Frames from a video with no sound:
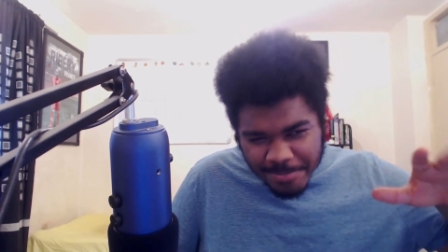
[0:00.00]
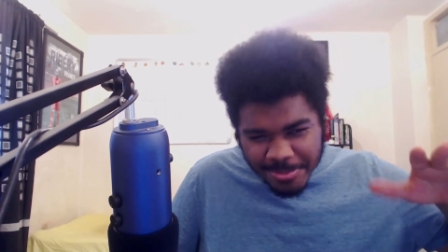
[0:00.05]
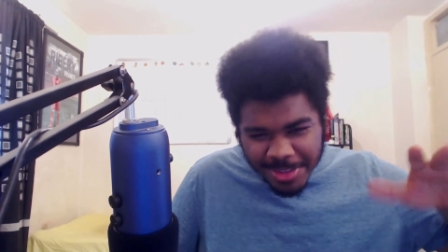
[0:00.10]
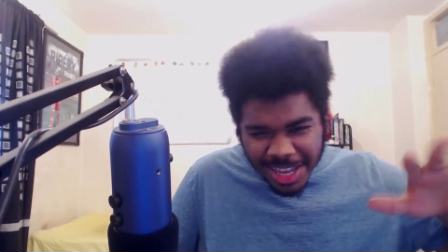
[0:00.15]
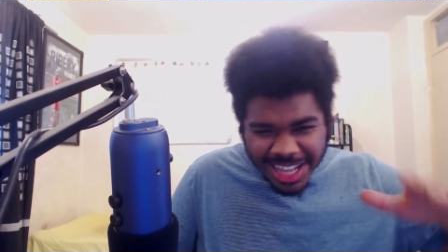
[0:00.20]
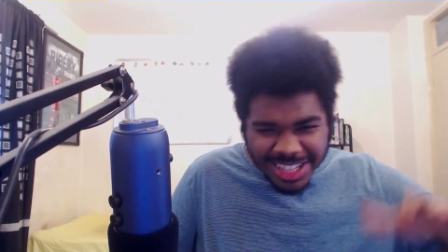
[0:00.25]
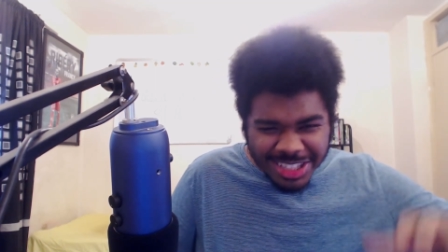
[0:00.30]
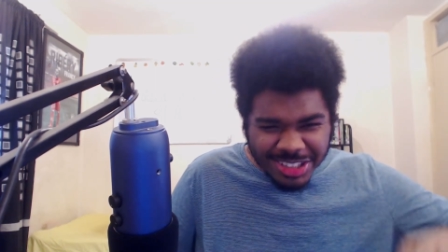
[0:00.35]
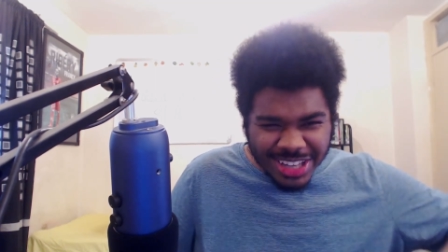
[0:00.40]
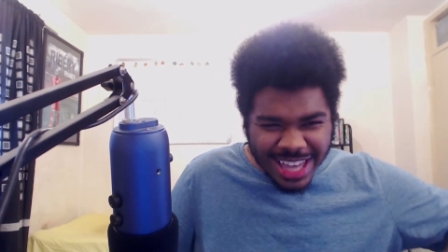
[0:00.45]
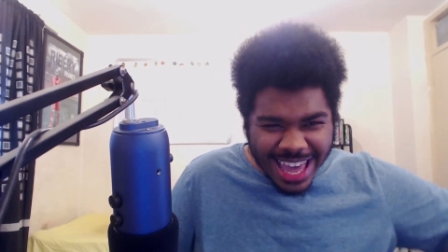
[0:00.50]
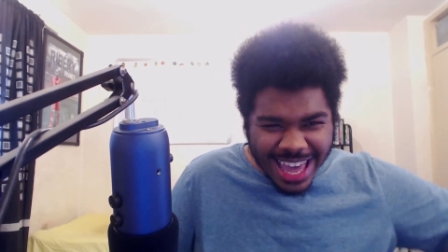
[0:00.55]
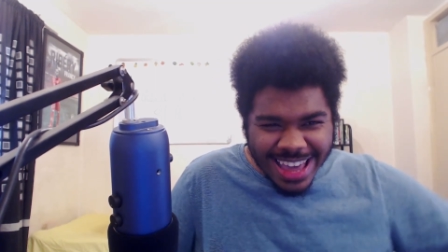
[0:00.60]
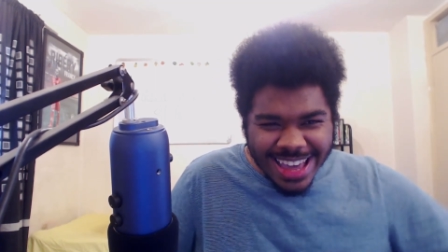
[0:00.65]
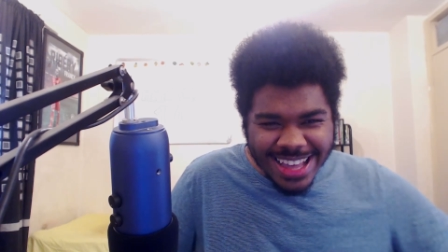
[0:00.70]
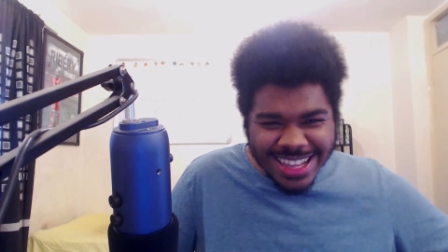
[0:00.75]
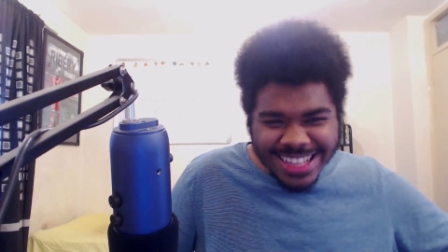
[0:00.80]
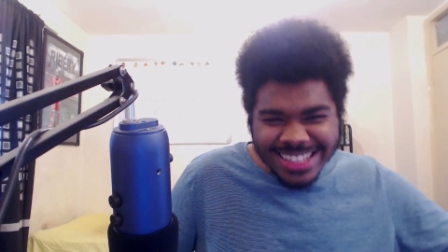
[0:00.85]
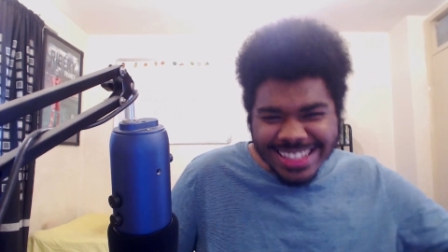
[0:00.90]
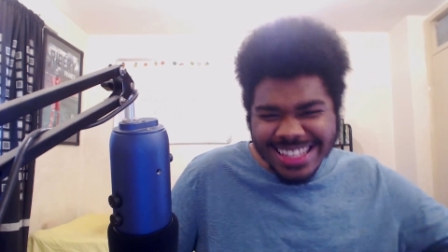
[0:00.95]
It's okay.
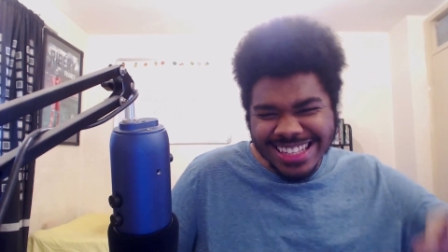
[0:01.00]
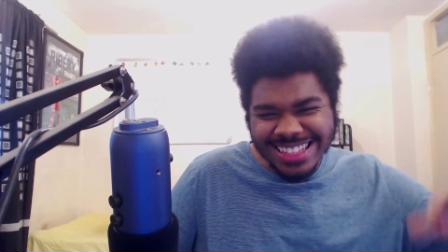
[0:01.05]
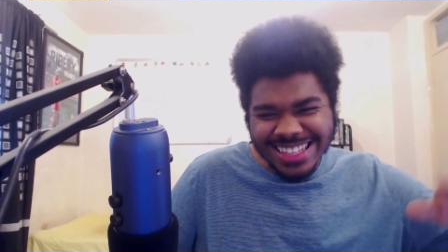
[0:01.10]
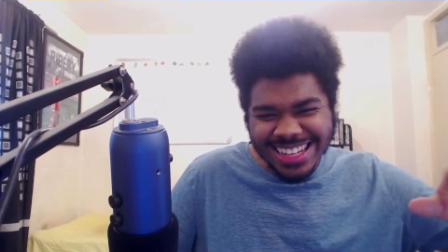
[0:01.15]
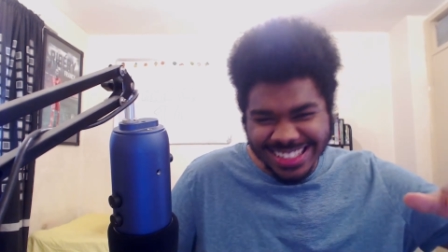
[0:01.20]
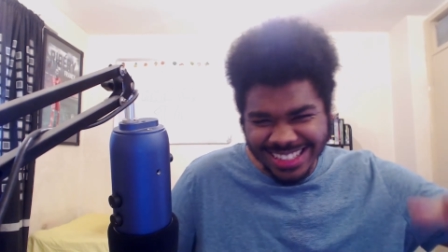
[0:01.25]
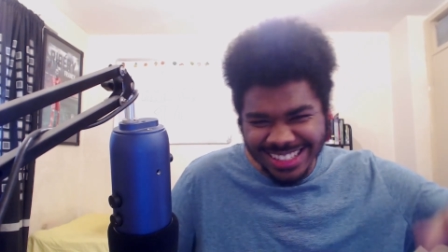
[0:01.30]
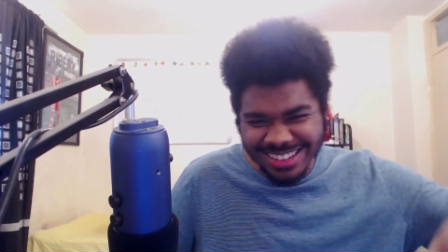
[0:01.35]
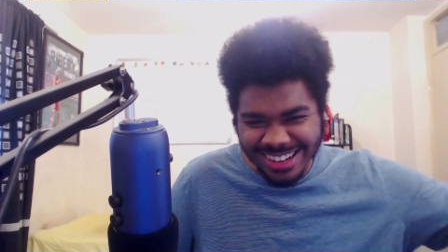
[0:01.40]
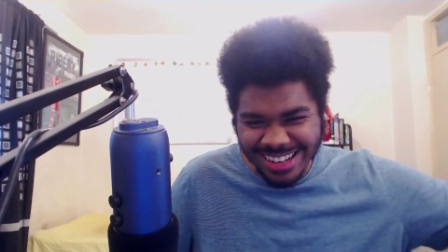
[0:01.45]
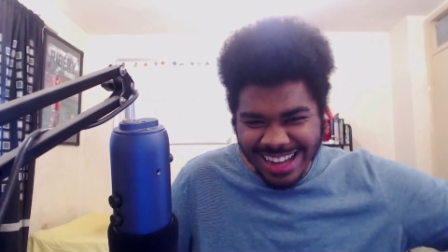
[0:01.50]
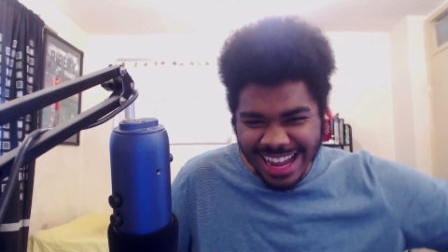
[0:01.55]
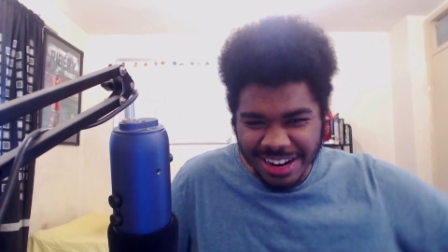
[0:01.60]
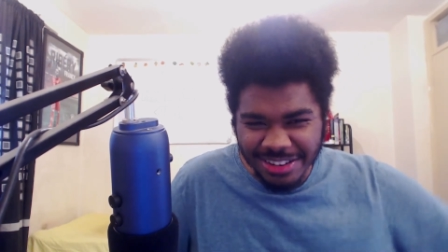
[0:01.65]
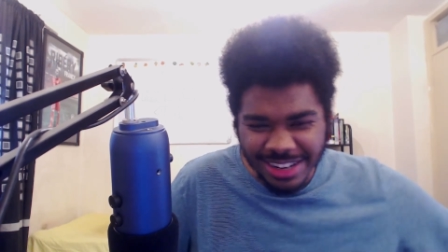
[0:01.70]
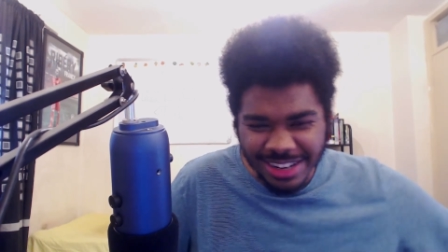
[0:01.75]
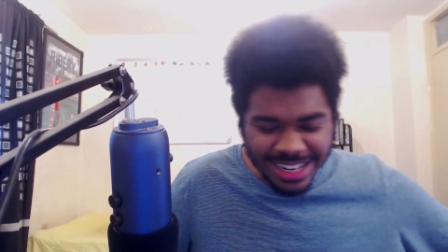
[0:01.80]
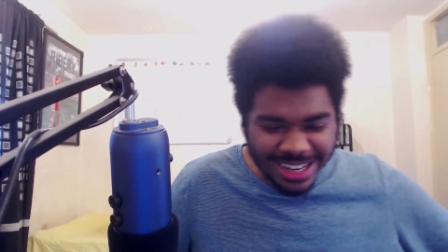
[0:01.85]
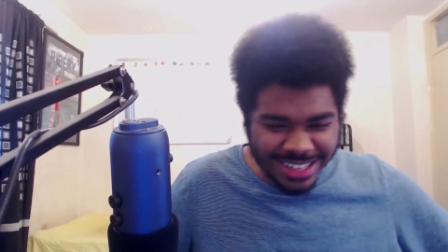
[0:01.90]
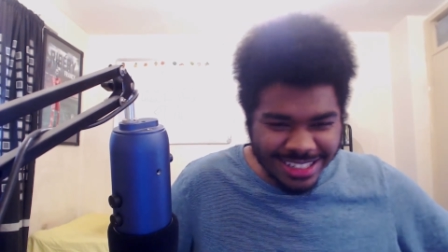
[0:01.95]
It's, it's actually not that
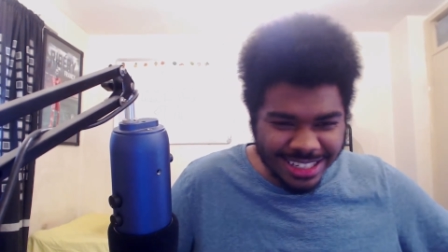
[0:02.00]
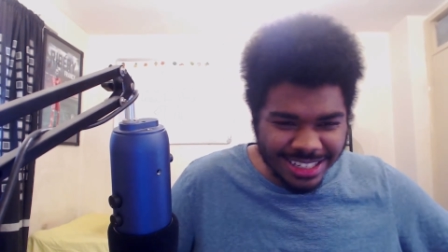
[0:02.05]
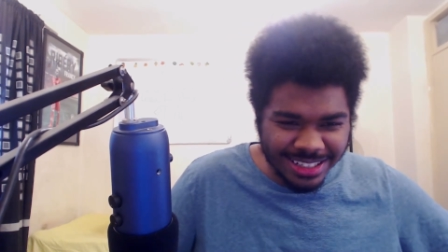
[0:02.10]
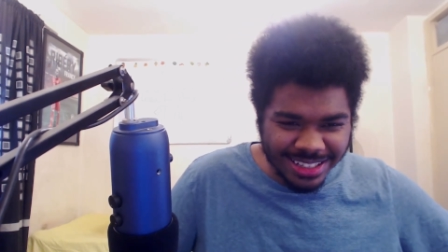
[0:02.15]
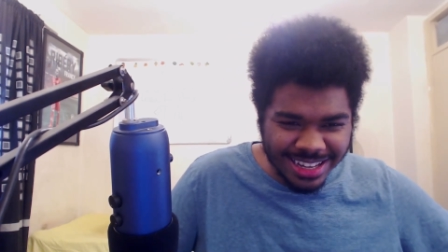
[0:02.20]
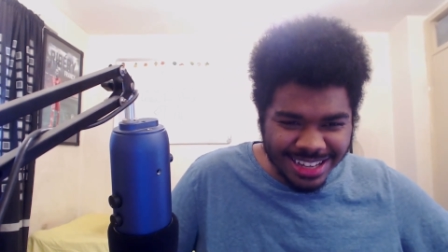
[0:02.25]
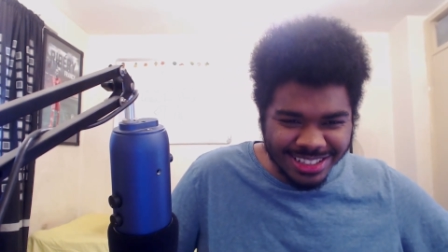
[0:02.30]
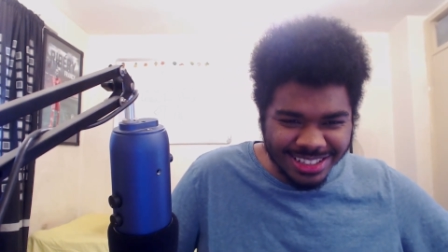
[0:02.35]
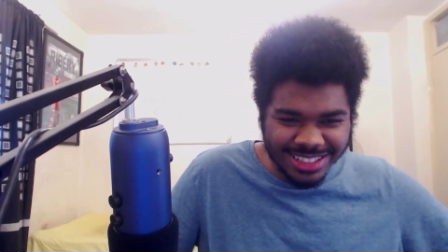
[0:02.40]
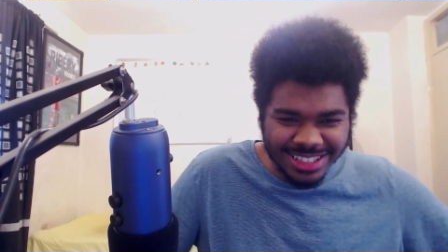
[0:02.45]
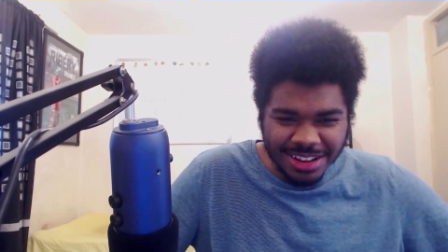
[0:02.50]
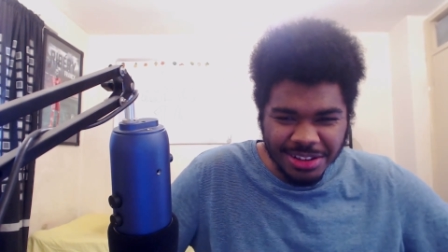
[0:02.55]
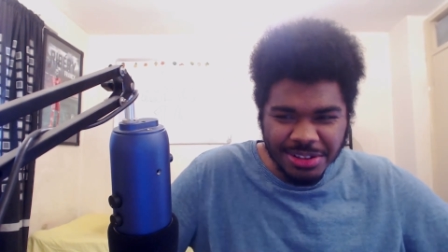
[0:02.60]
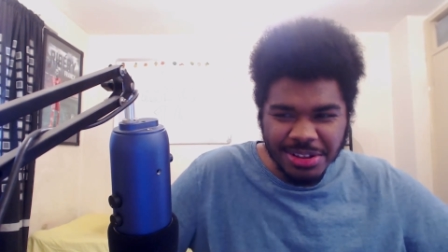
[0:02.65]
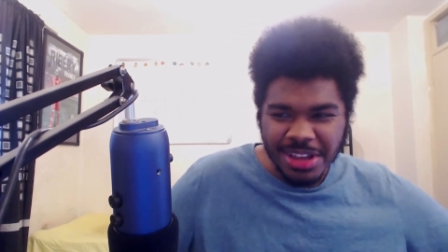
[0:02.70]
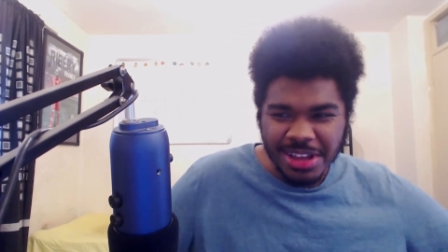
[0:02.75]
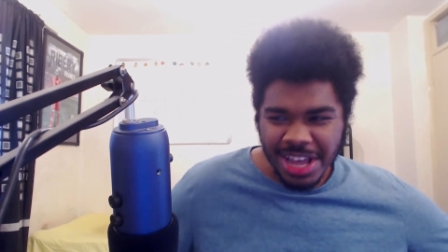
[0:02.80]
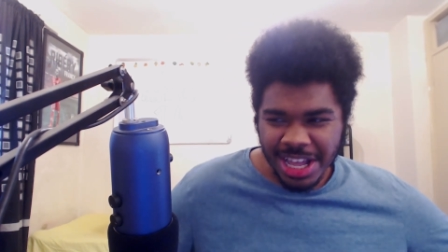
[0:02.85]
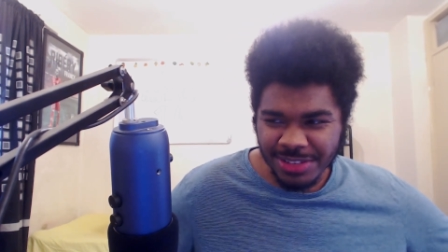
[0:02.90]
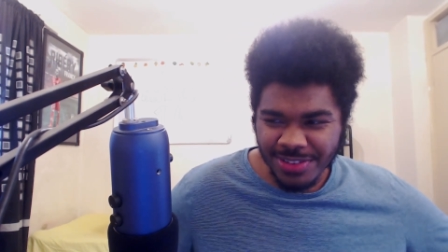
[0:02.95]
great, actually. It's, it's just a...
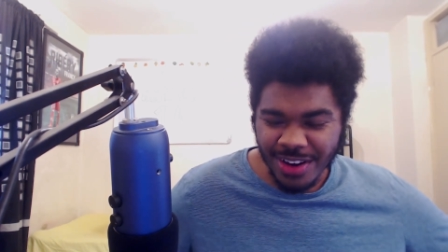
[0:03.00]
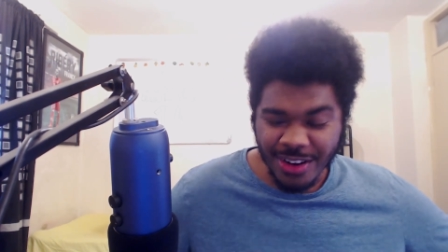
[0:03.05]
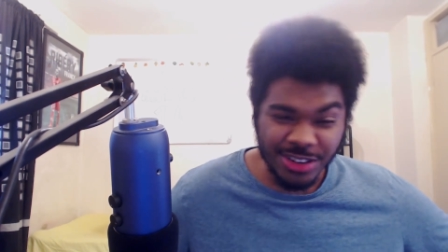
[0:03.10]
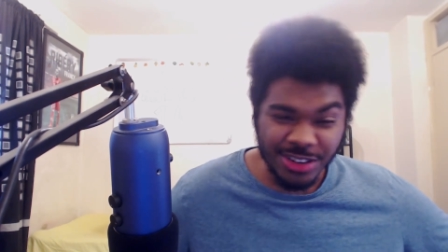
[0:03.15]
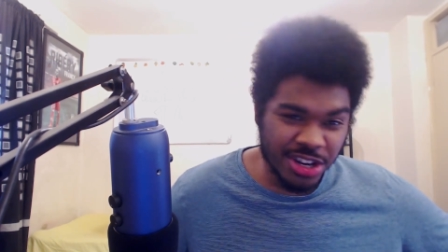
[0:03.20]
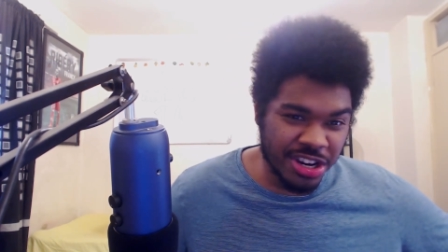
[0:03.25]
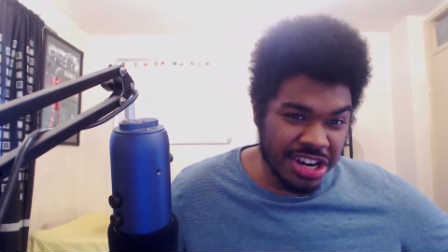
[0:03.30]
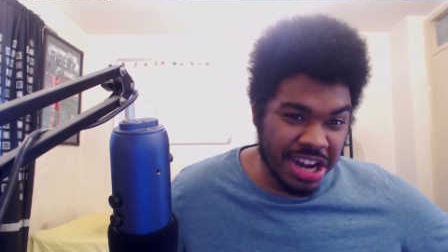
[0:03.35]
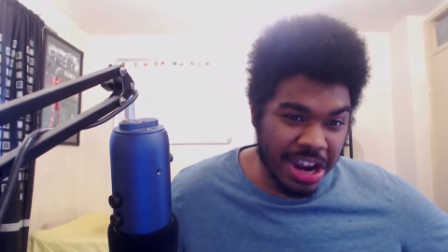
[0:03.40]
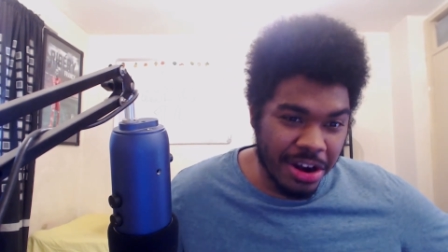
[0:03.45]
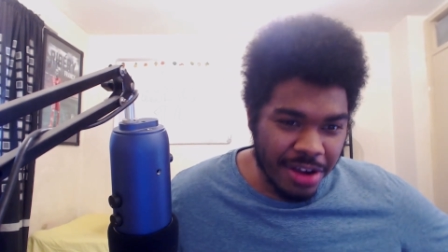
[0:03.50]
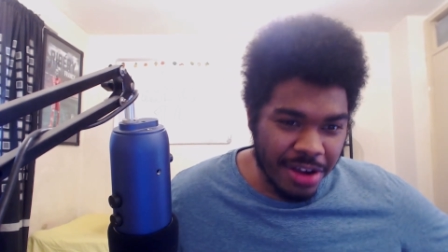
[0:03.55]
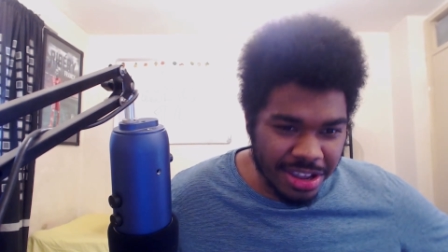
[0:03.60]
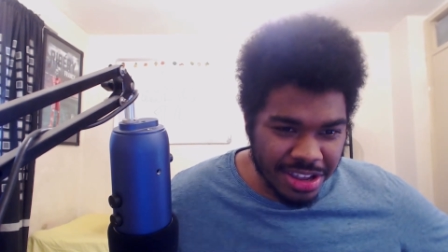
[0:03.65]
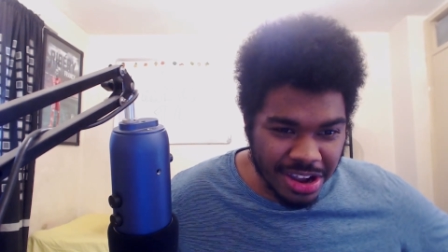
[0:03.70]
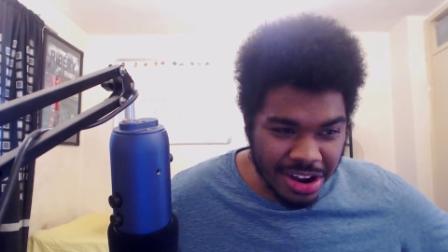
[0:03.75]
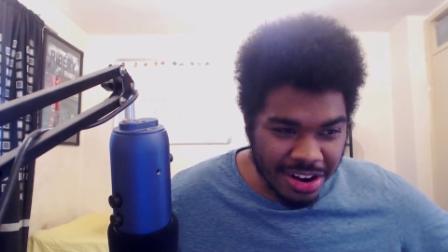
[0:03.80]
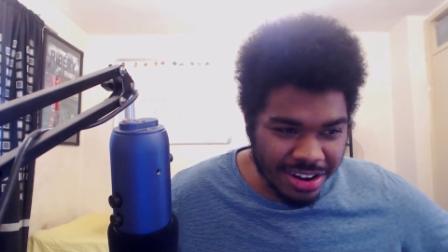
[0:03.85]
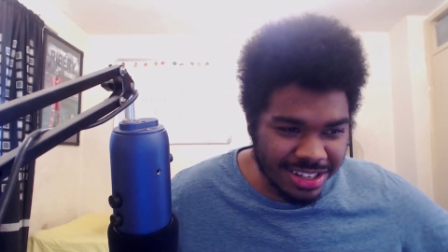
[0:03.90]
It's very generic.